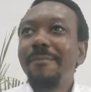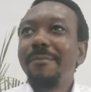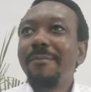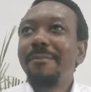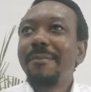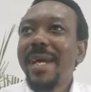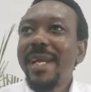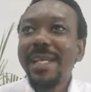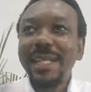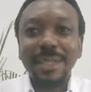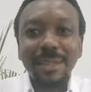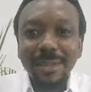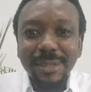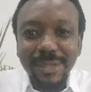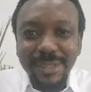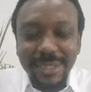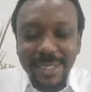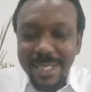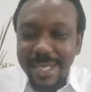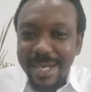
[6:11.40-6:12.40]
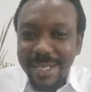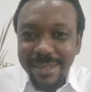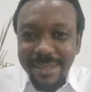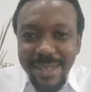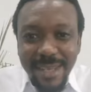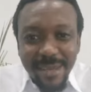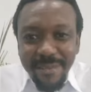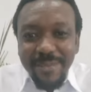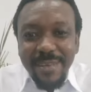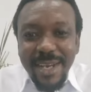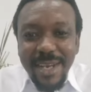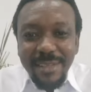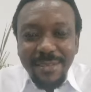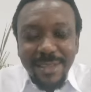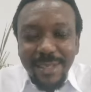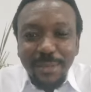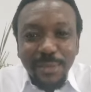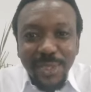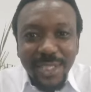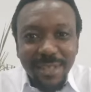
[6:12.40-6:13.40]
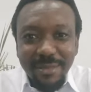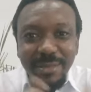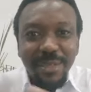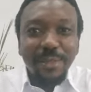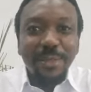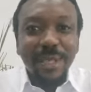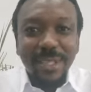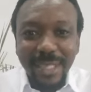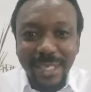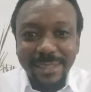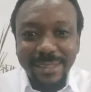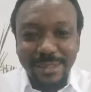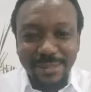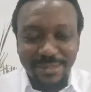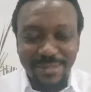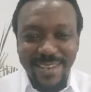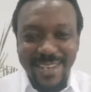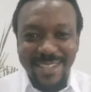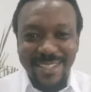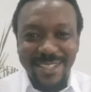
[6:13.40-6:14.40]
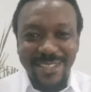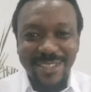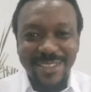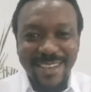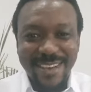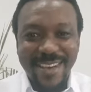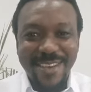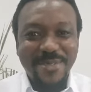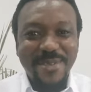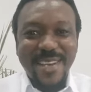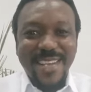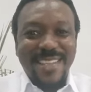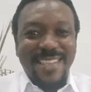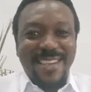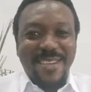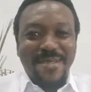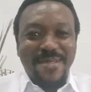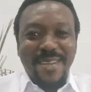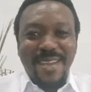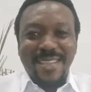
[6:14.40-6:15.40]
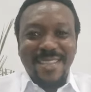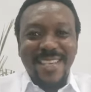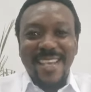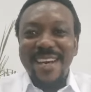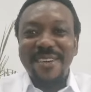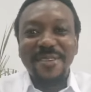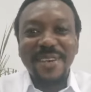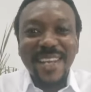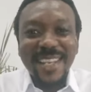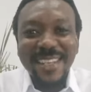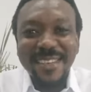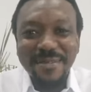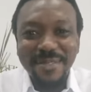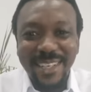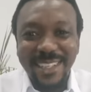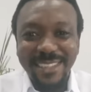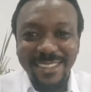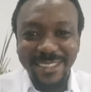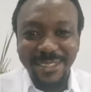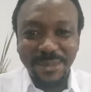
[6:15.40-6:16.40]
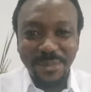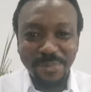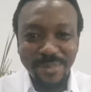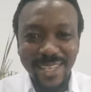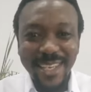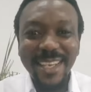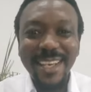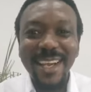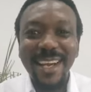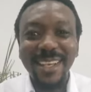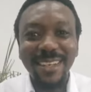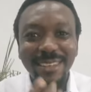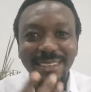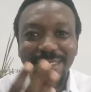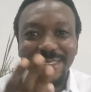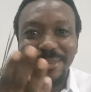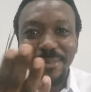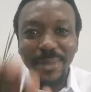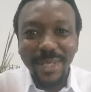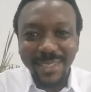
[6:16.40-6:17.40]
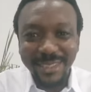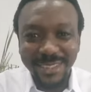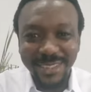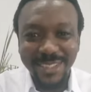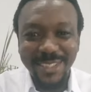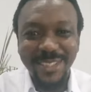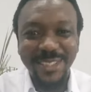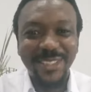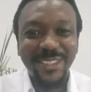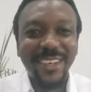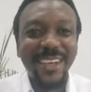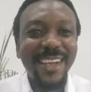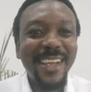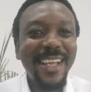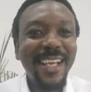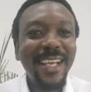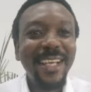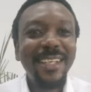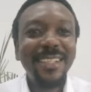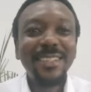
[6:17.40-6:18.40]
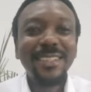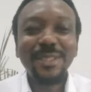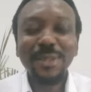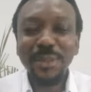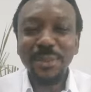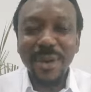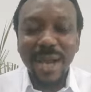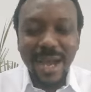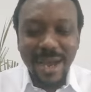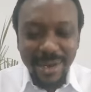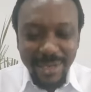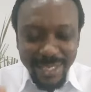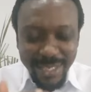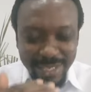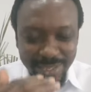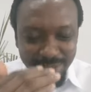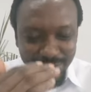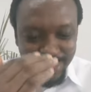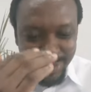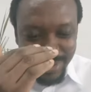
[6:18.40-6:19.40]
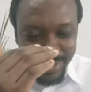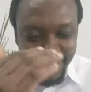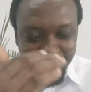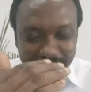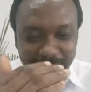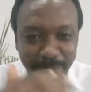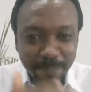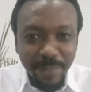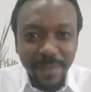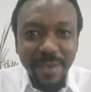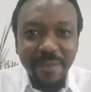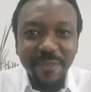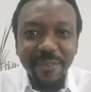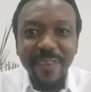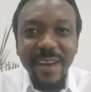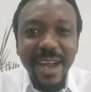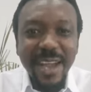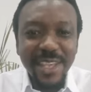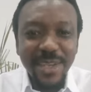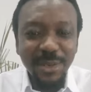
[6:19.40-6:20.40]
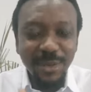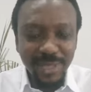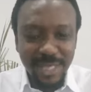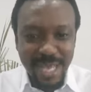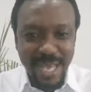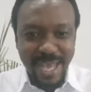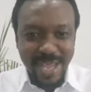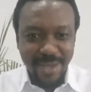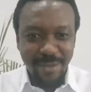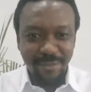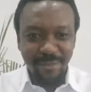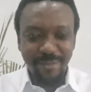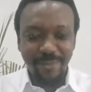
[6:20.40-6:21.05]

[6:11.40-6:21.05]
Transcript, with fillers: my clothes, they are never, they will never run out of fashion. I wear them and they are relevant to me. I don't know about you. So how can you simplify your life?